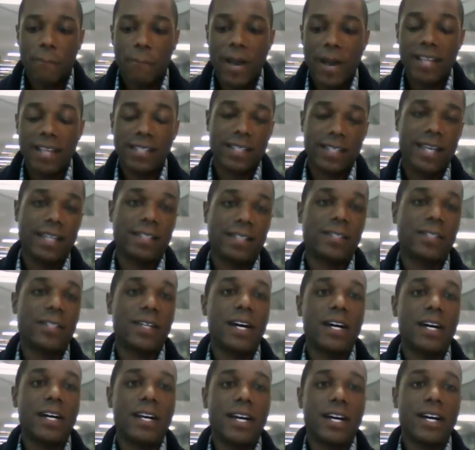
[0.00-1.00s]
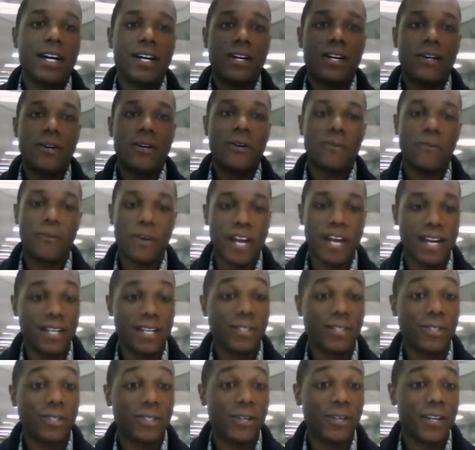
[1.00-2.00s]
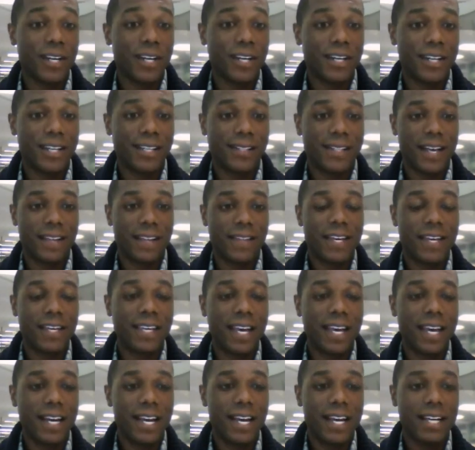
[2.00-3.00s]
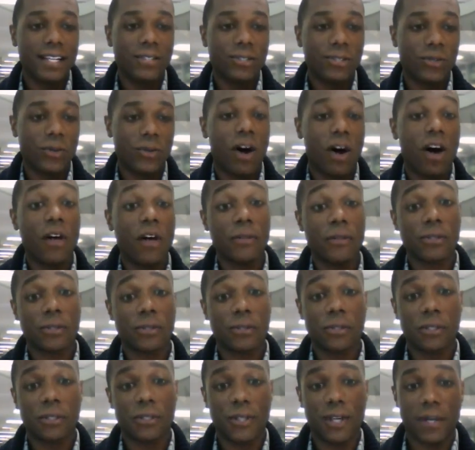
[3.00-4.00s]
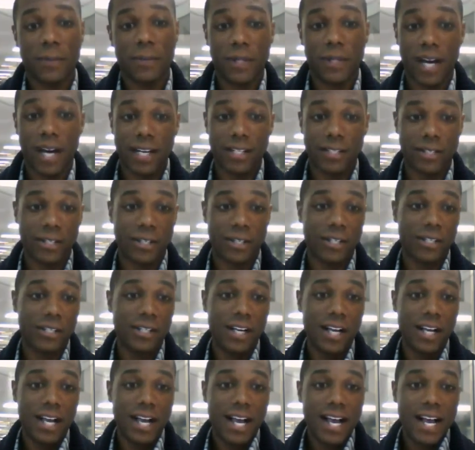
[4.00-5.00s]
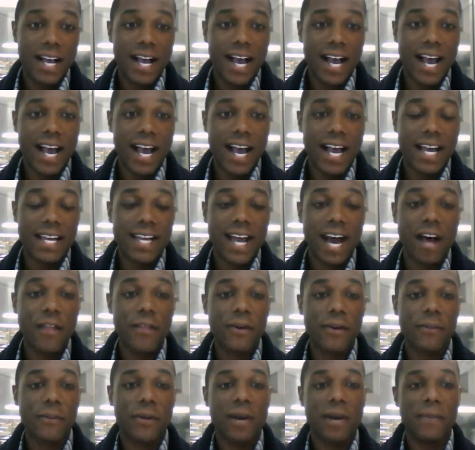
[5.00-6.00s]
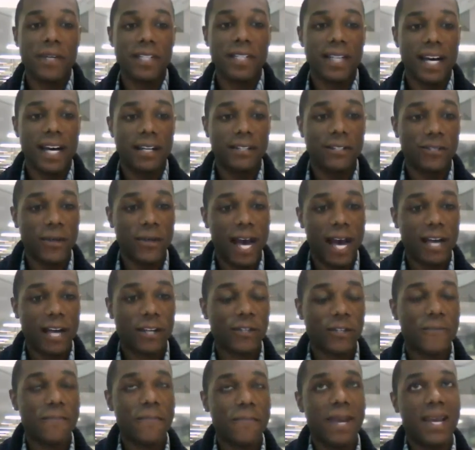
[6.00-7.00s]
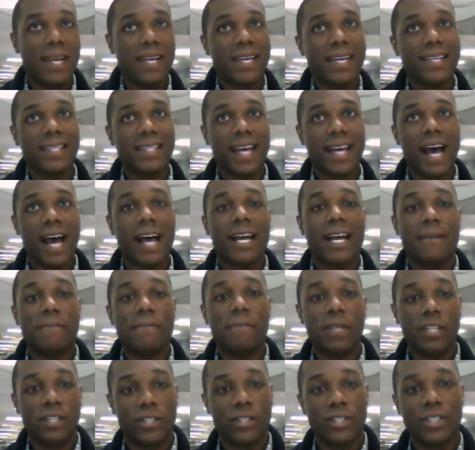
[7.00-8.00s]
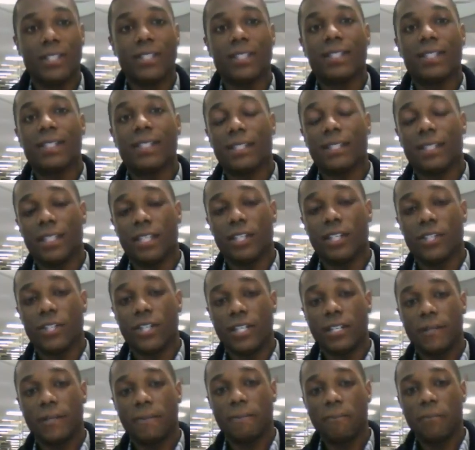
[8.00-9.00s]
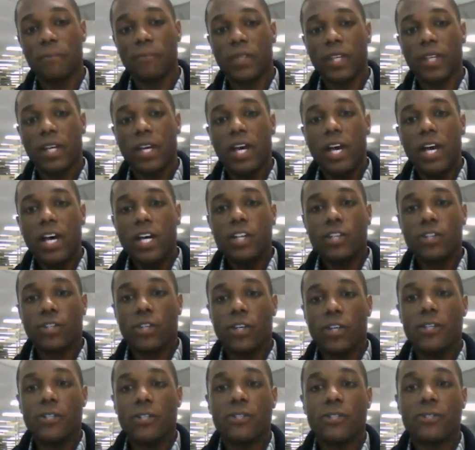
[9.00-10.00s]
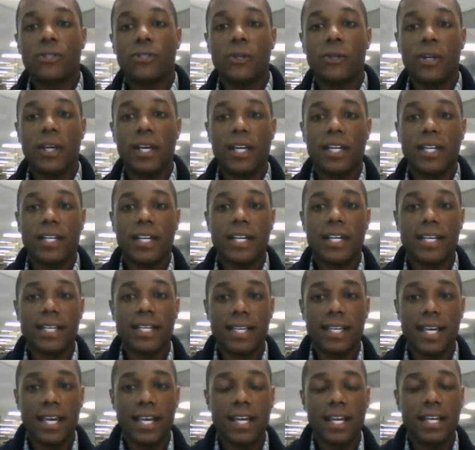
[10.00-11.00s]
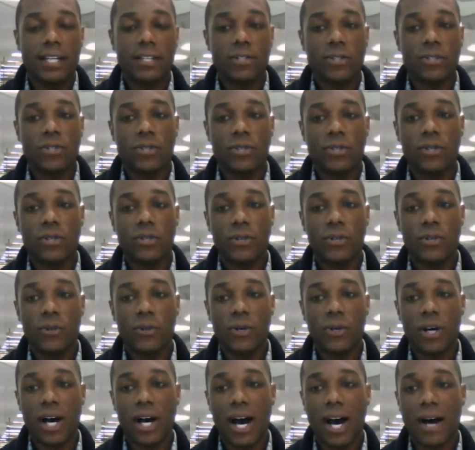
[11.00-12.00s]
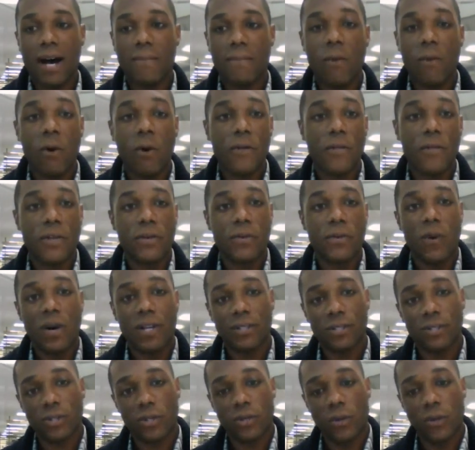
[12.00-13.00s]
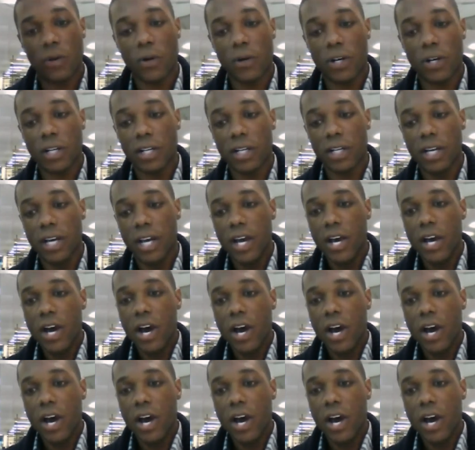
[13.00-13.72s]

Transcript: best case scenario for any student is that they get into all the schools they apply to, and now they're coming down to actually making that admissions decision. Should a student get into uh, more than one school,